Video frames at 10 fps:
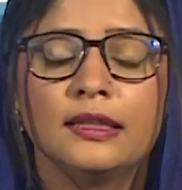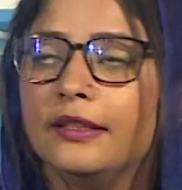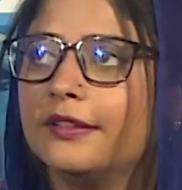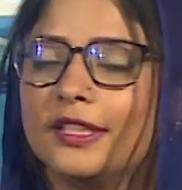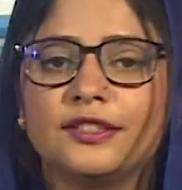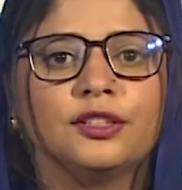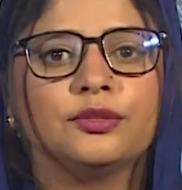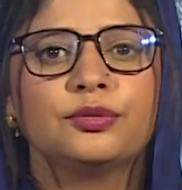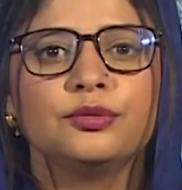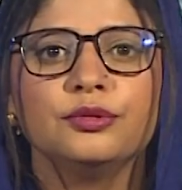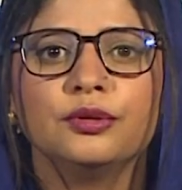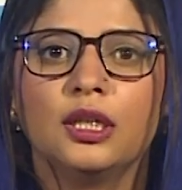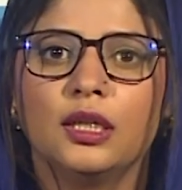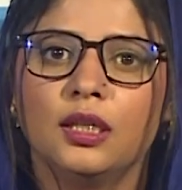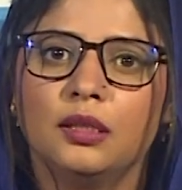reason through
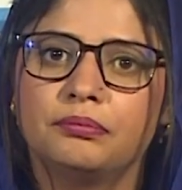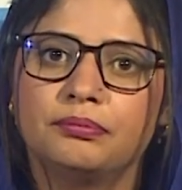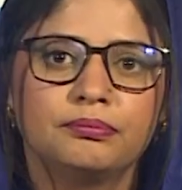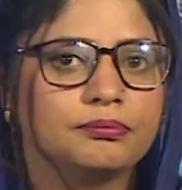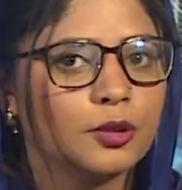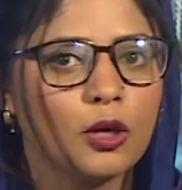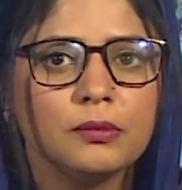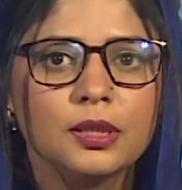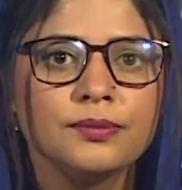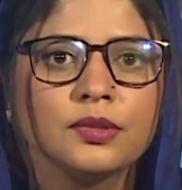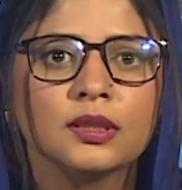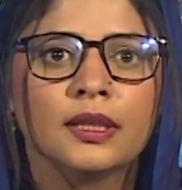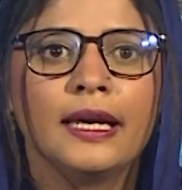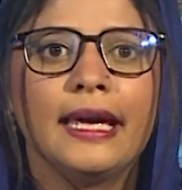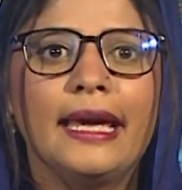problems
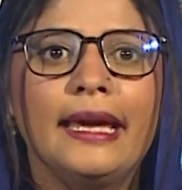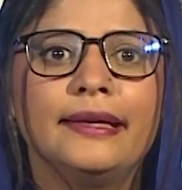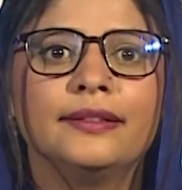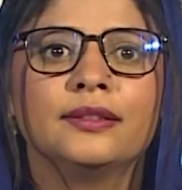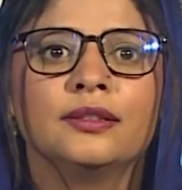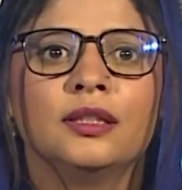and